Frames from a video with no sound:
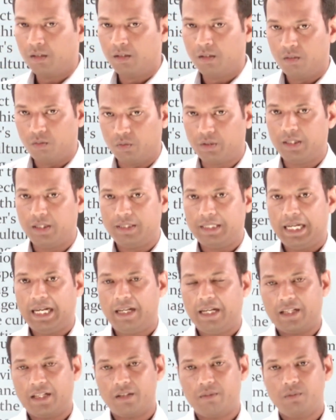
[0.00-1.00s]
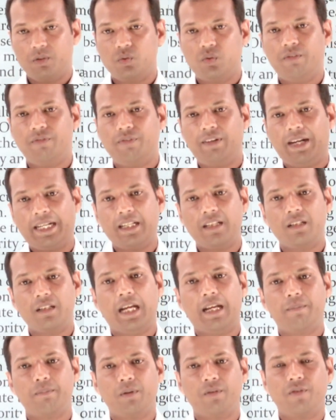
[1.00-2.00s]
Okay, that attributes to a flatter
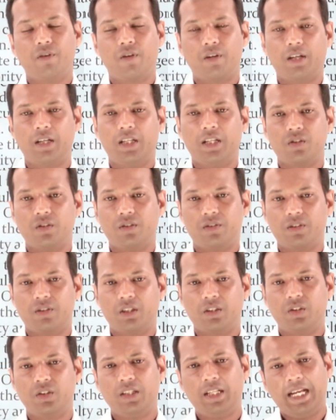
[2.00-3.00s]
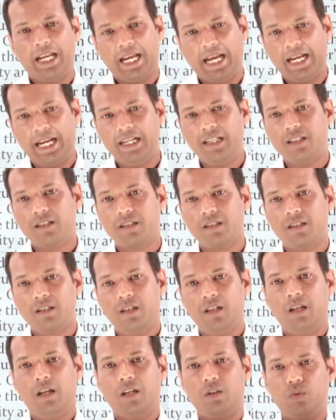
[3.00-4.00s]
type of organizational structure and
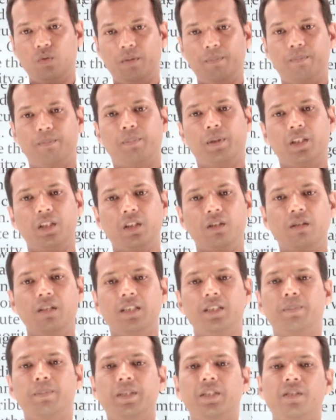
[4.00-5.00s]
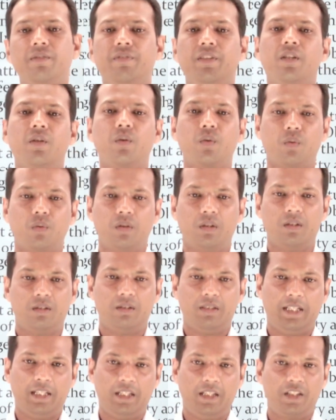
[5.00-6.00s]
to a particular specific
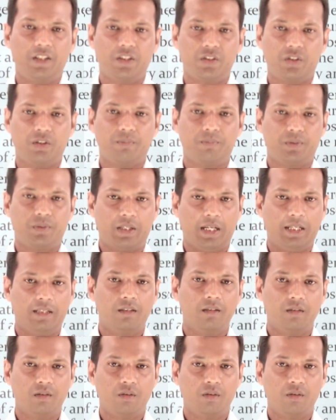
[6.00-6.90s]
leadership style.